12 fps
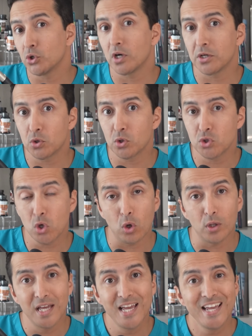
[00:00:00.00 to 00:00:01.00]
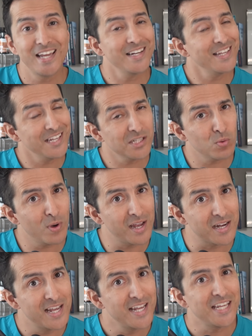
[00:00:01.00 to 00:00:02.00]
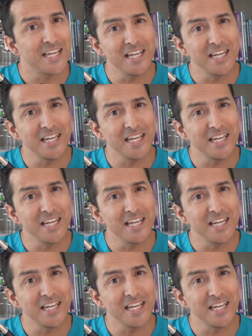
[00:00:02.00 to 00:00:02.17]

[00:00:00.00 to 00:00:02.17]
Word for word: sugar under control. And guess what?